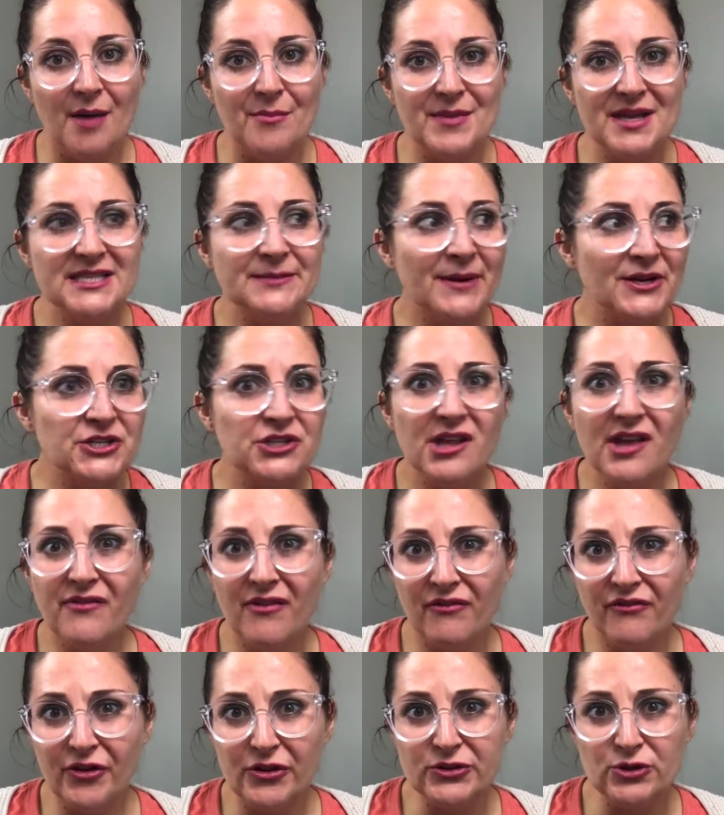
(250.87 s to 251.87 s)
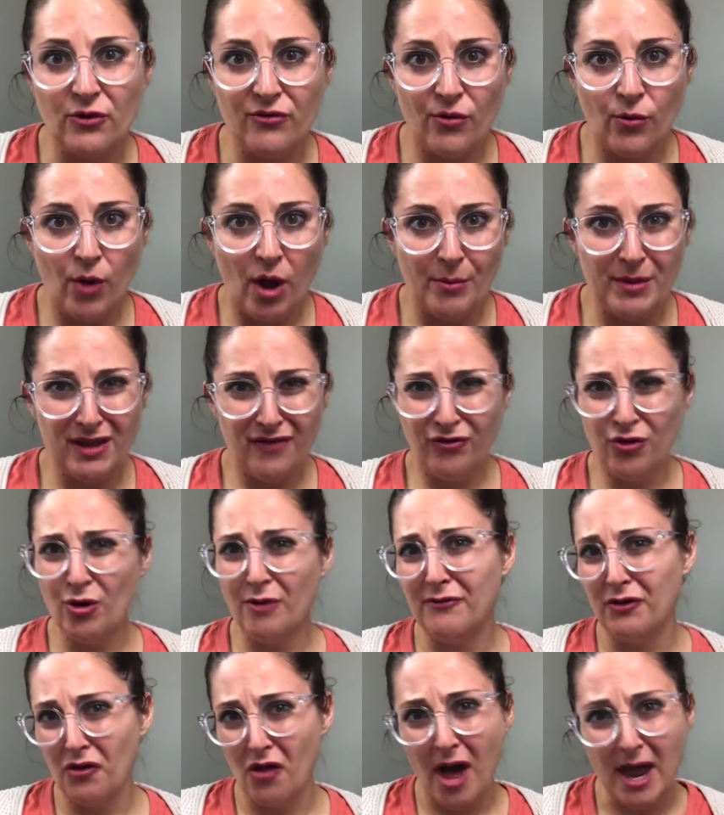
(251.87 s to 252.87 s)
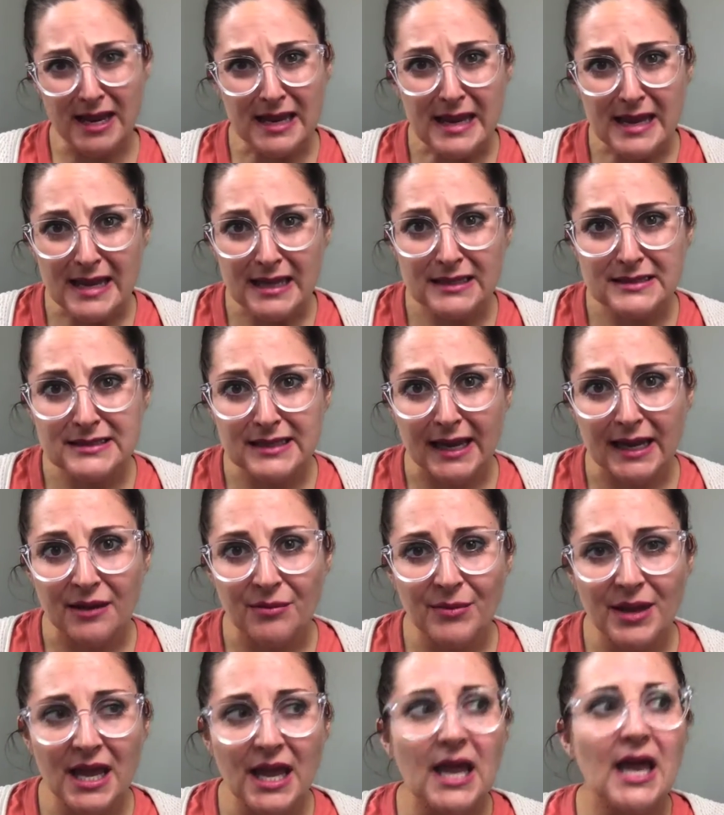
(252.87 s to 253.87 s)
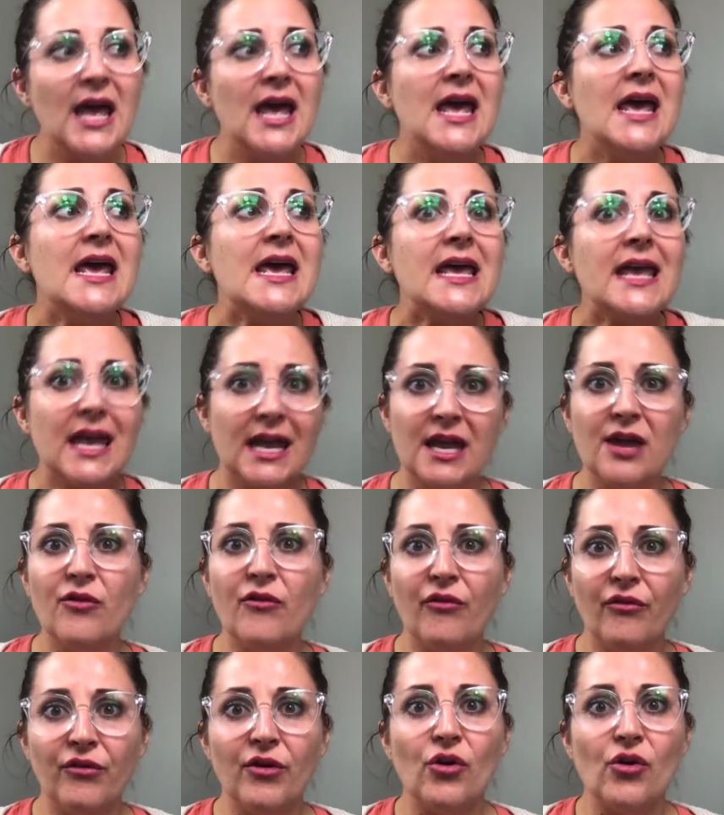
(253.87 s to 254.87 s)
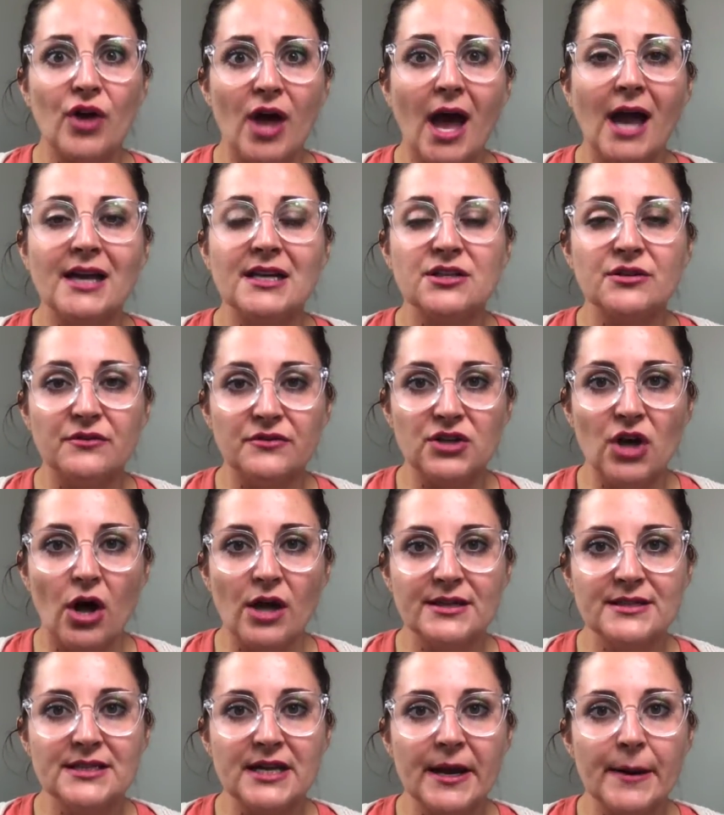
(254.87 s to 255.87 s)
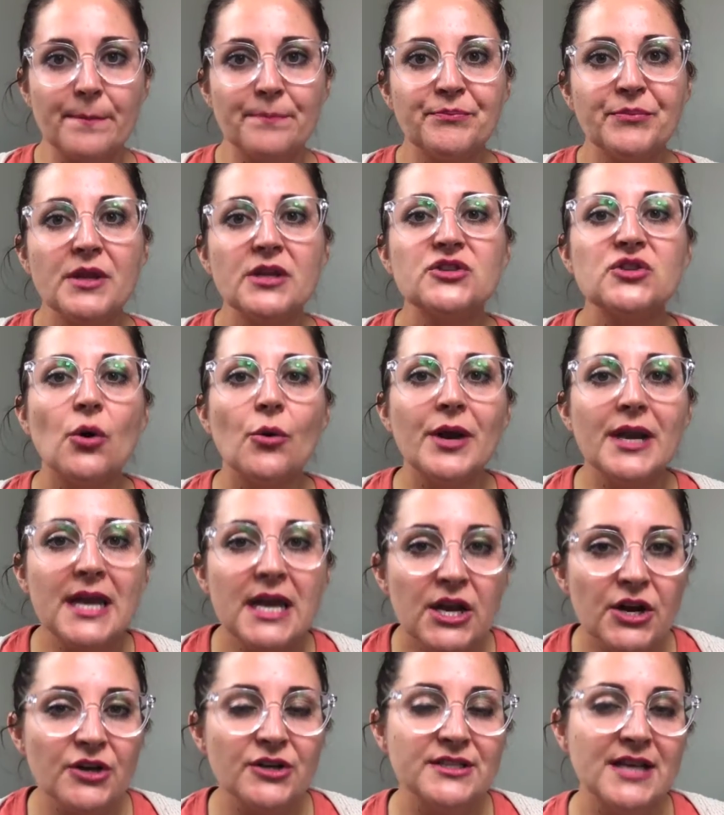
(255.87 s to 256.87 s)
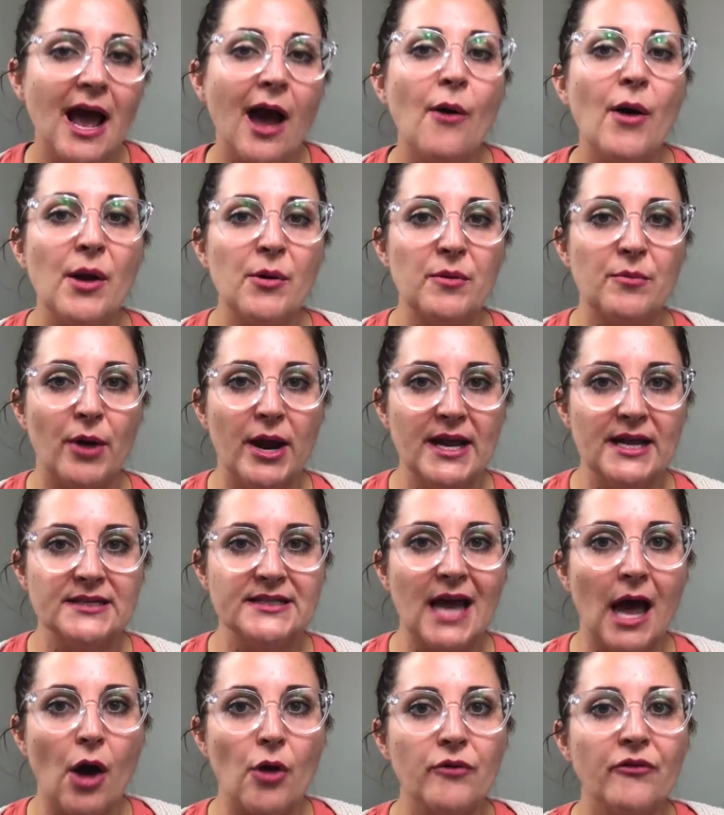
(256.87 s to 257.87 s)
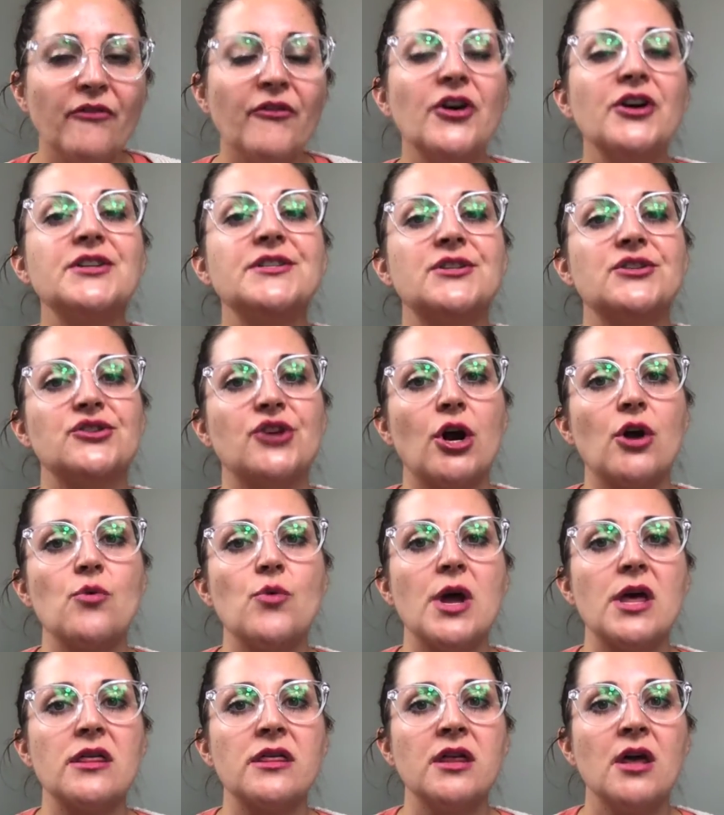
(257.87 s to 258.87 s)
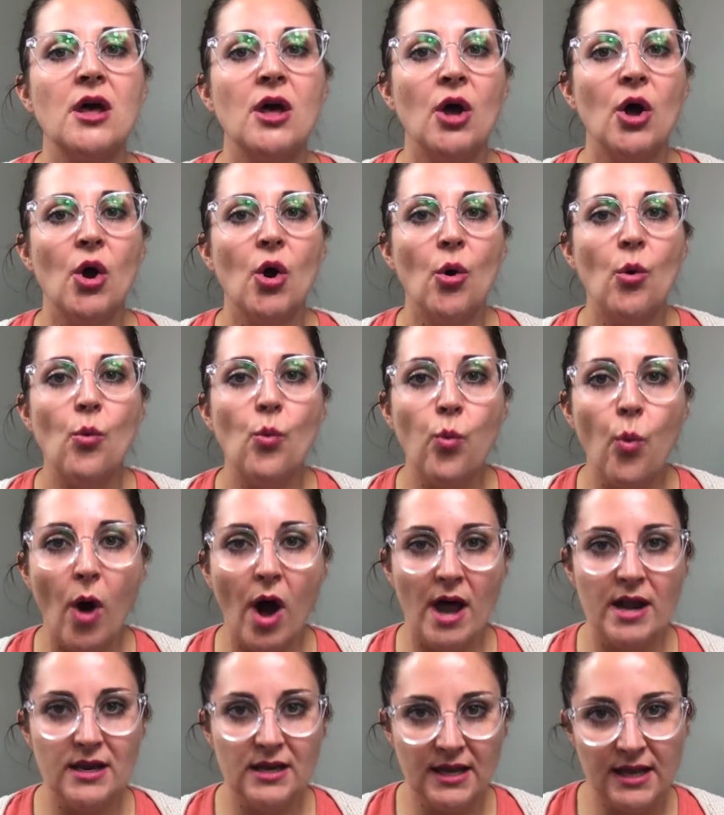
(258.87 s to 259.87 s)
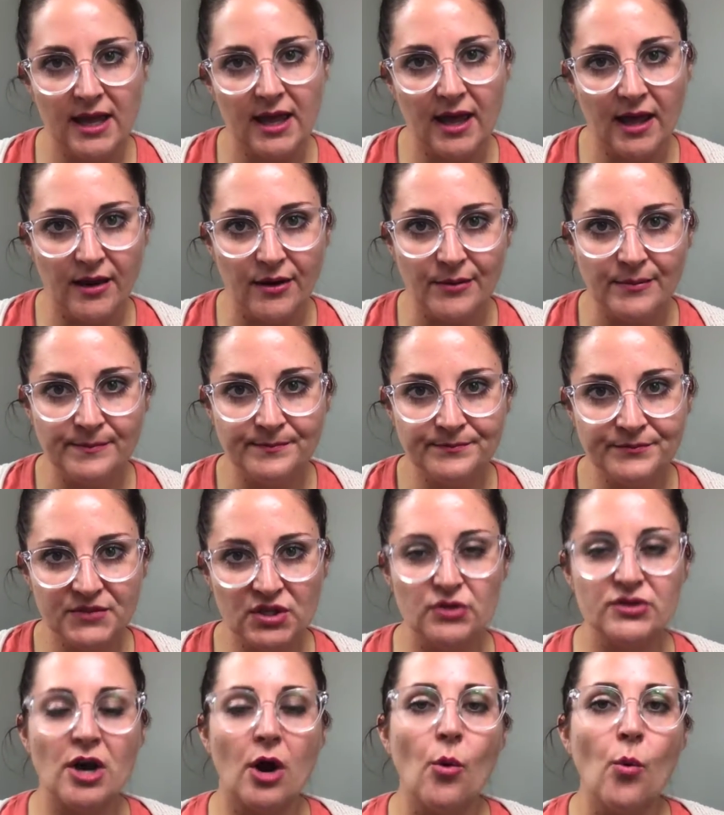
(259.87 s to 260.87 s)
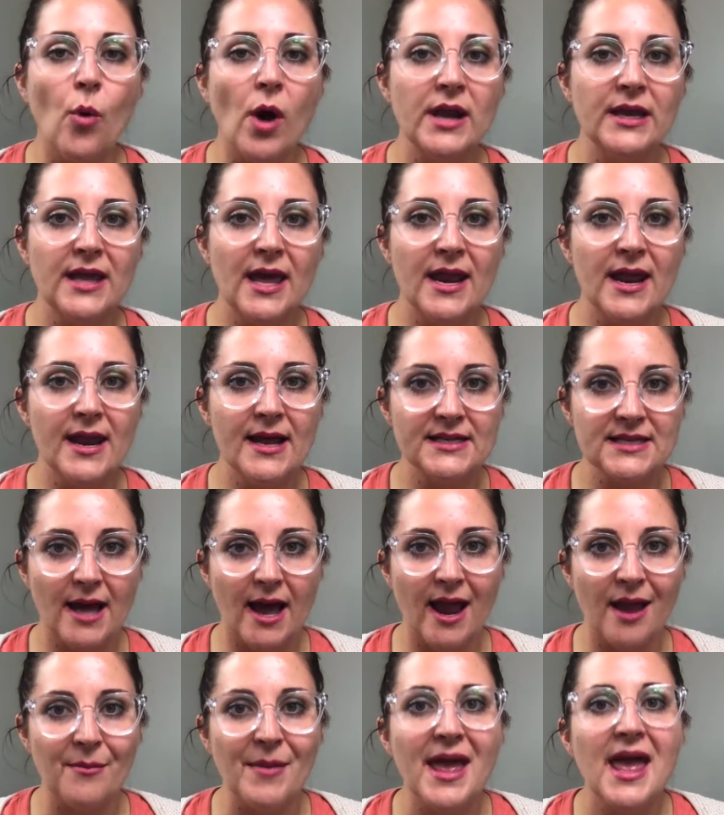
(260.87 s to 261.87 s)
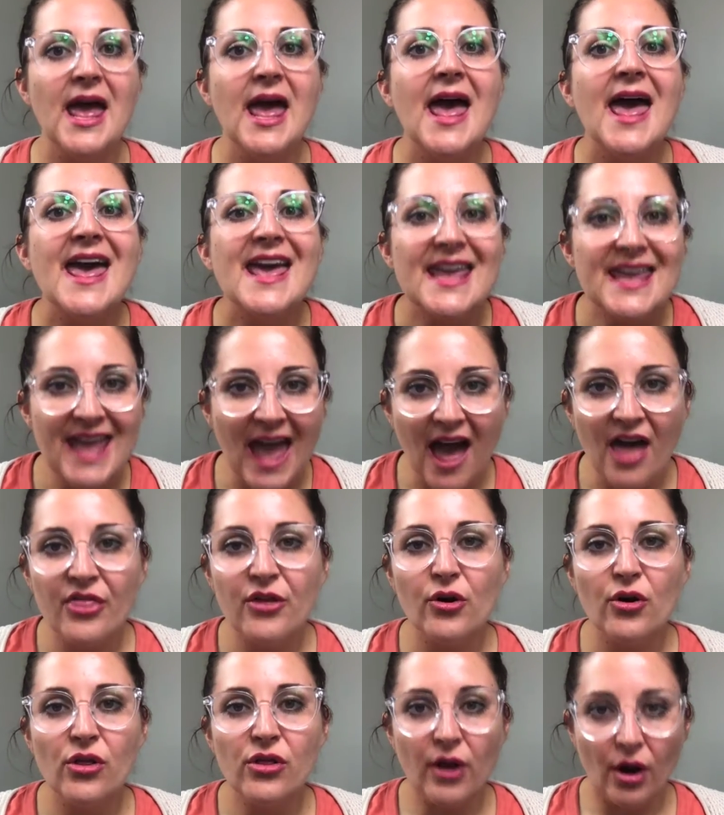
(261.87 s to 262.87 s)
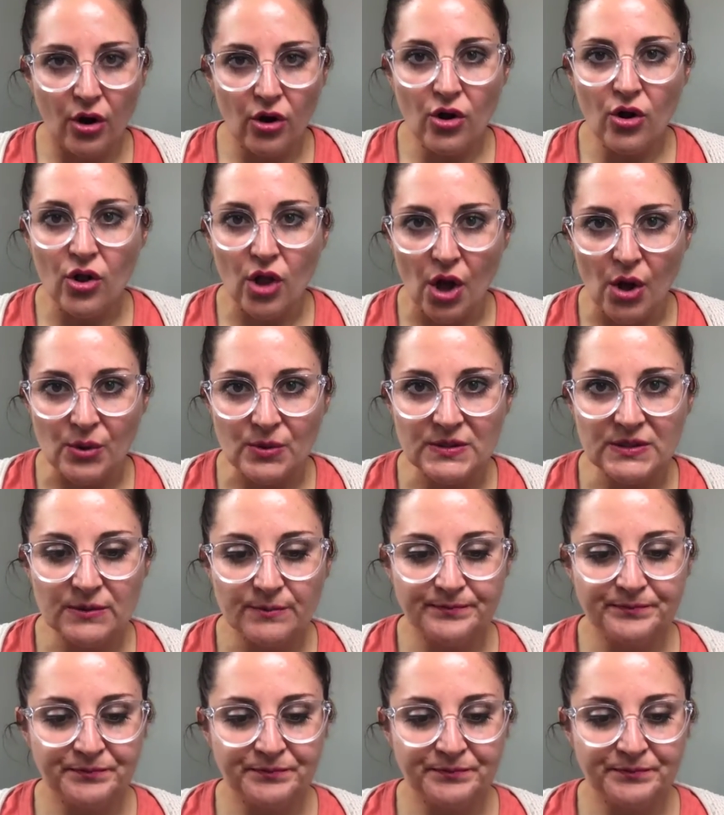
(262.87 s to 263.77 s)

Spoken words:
especially if it feels overwhelming. If you have a lot of kids like me, it can feel kind of daunting. So, and here's how I would break it down. First, start with one kid. So start one kid at a time, gather their clothes,